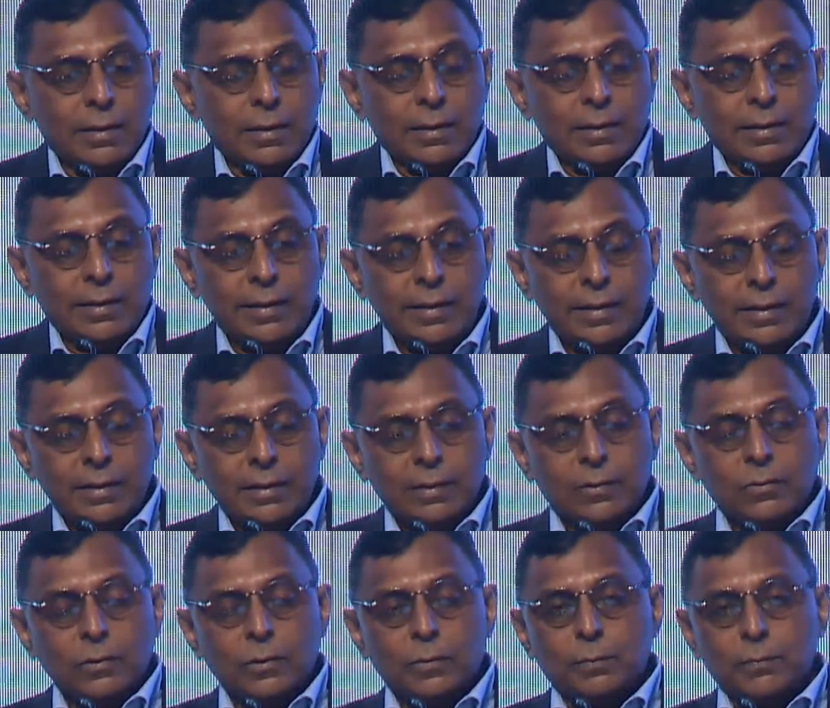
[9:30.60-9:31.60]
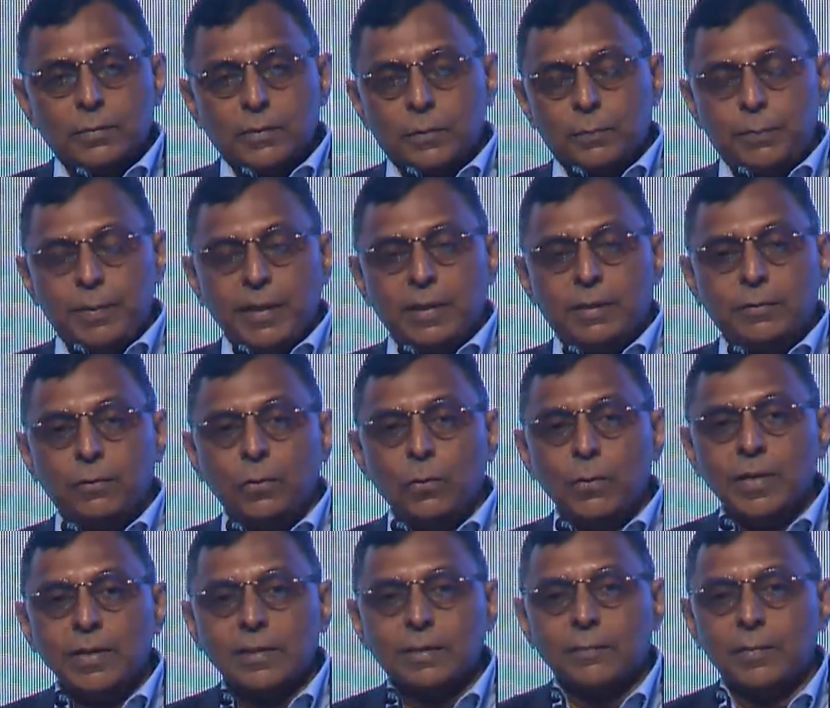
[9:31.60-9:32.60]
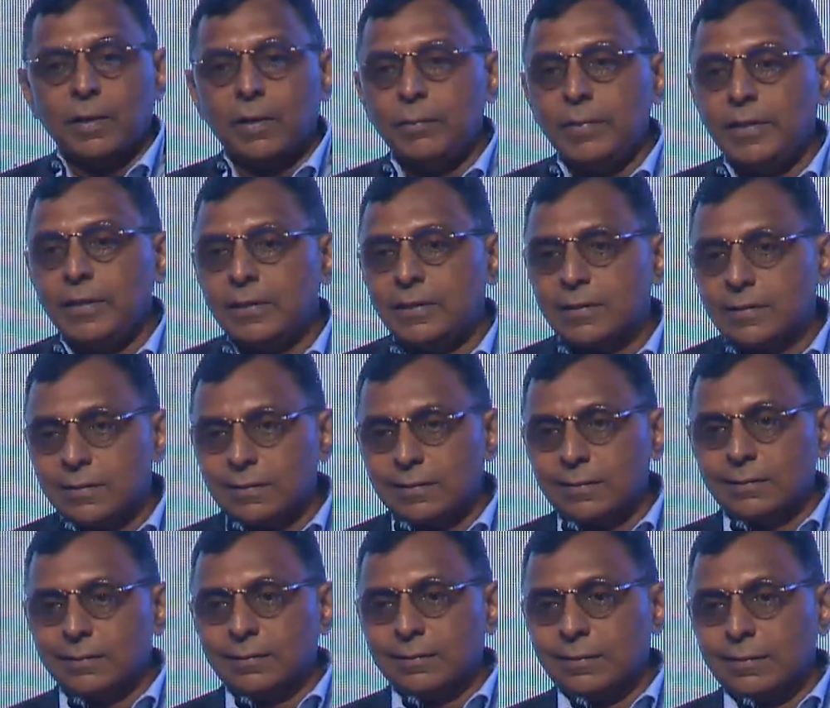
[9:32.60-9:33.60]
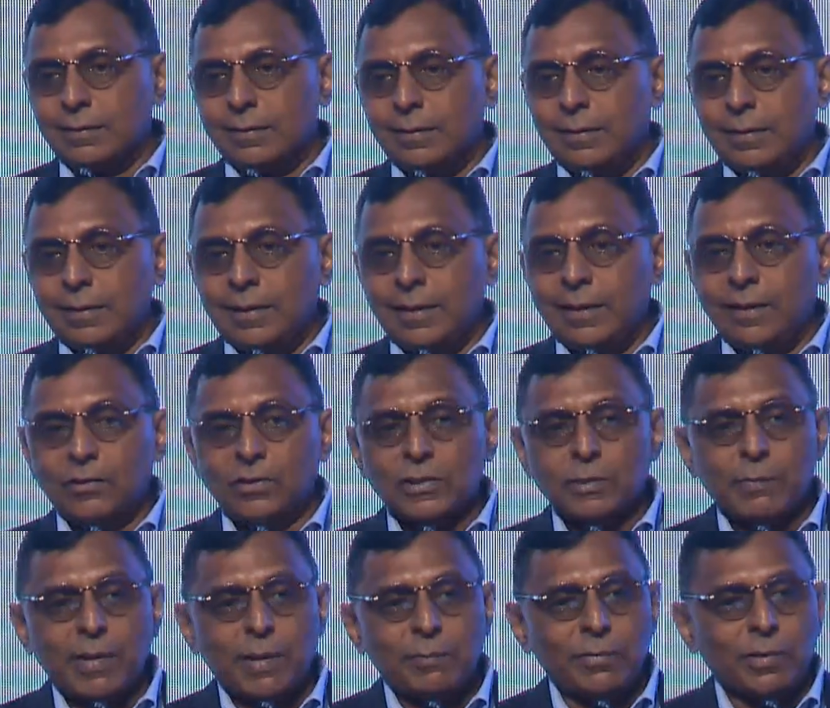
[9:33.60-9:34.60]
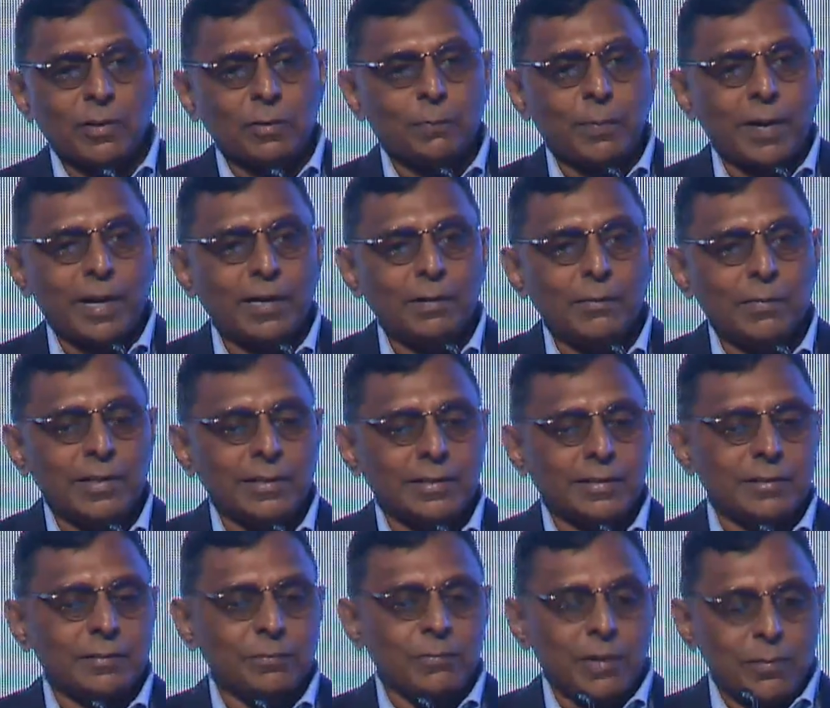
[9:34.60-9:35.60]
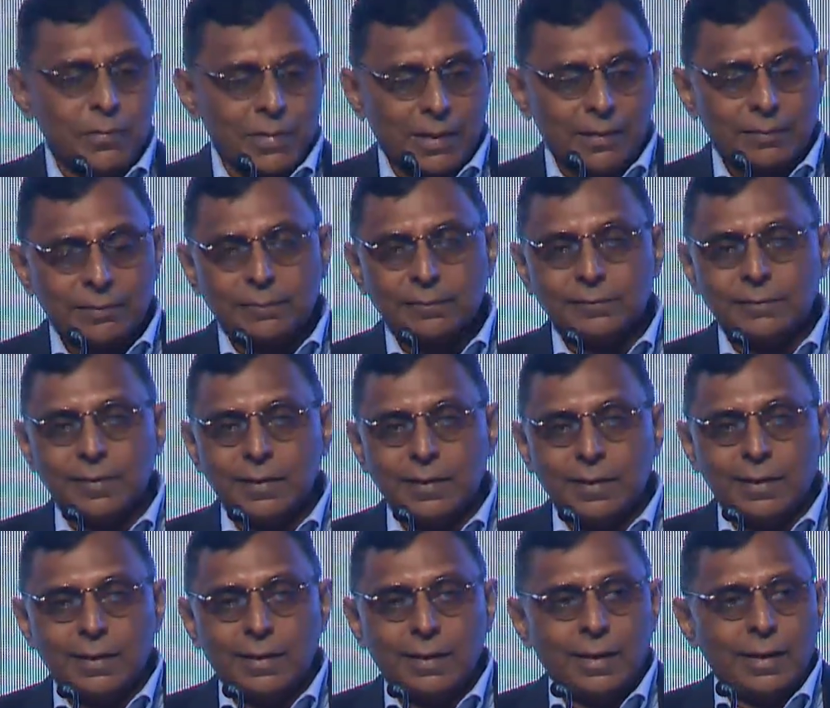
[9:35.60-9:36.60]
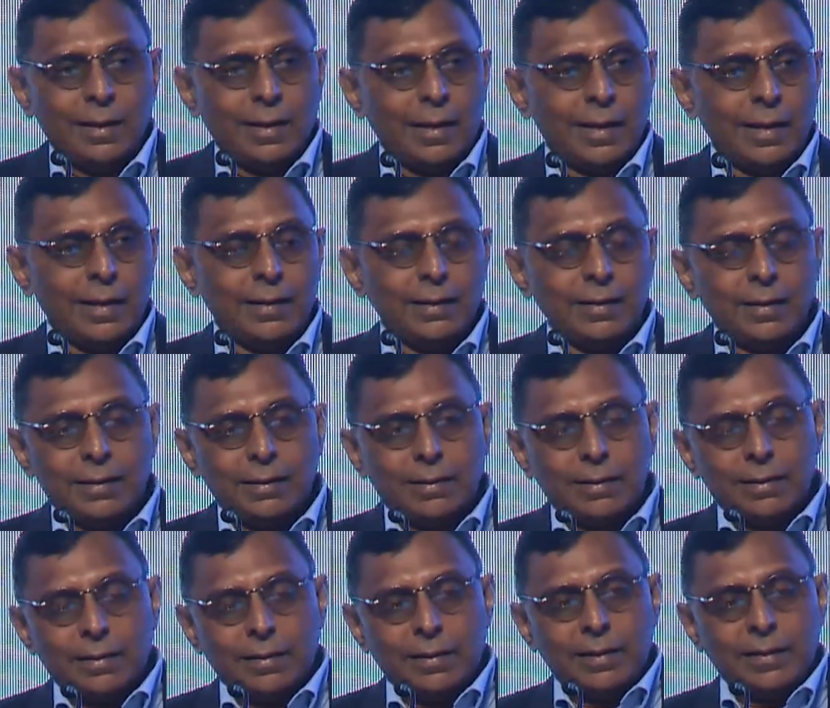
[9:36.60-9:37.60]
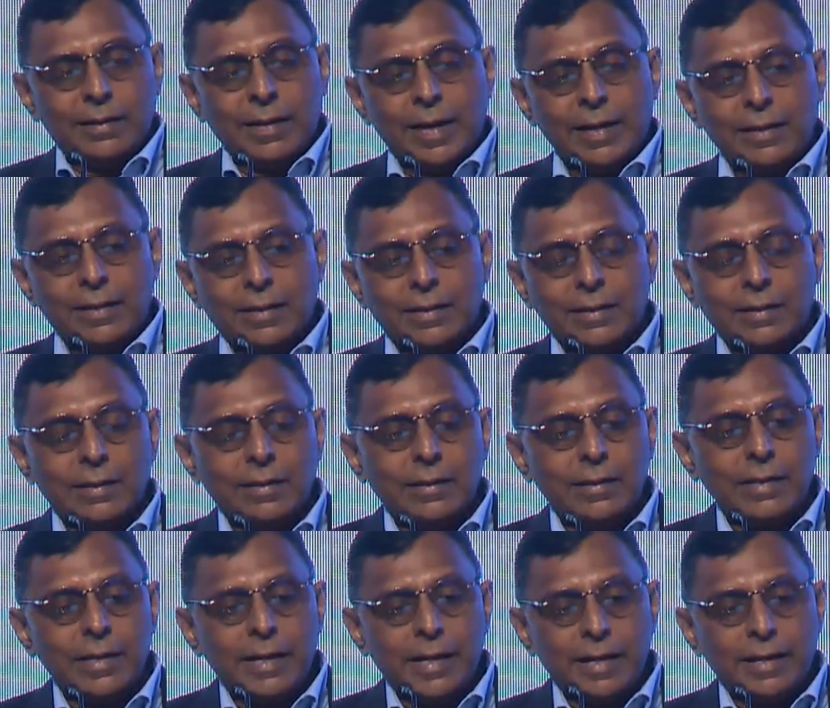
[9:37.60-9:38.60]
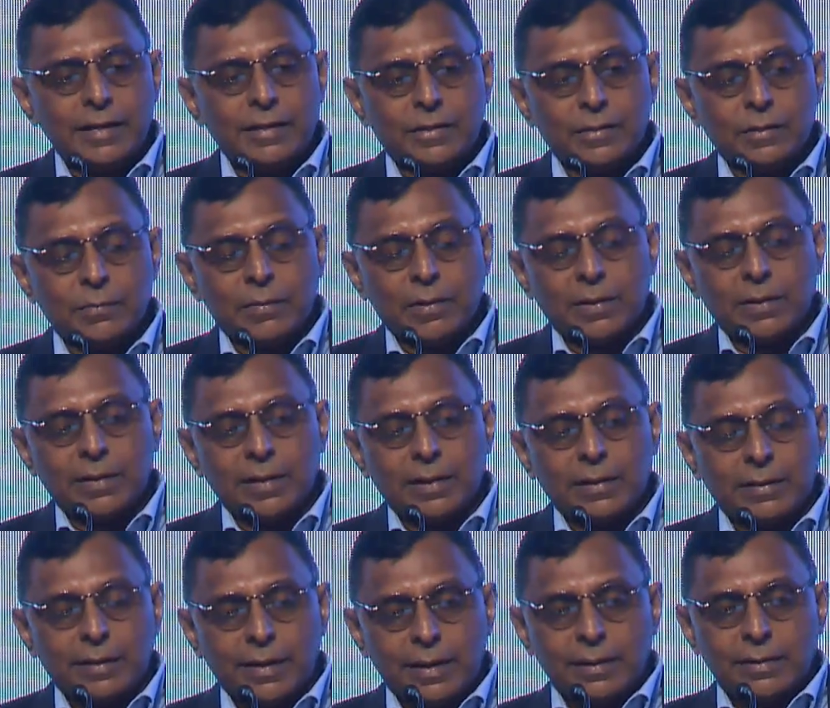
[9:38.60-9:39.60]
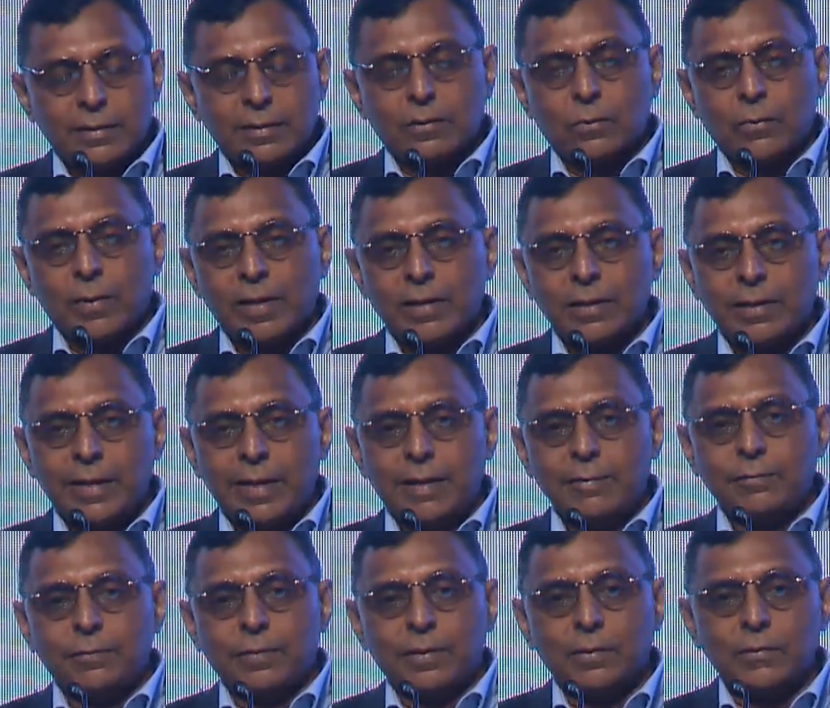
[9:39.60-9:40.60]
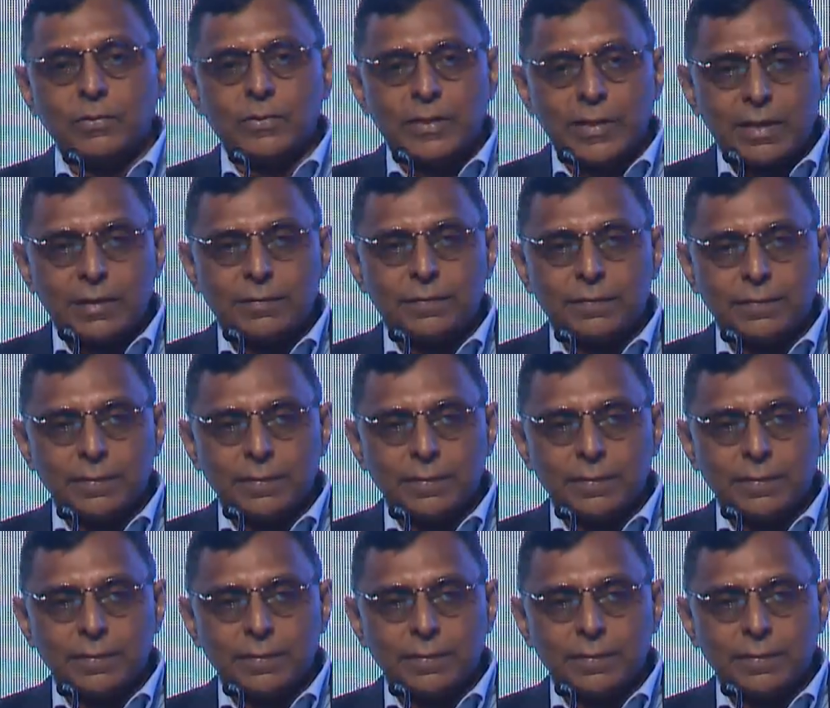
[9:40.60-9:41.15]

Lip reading: He could speak fluent Burmese. He was a member of parliament in Burma. And he died at an early age, but he had created quite a name for himself.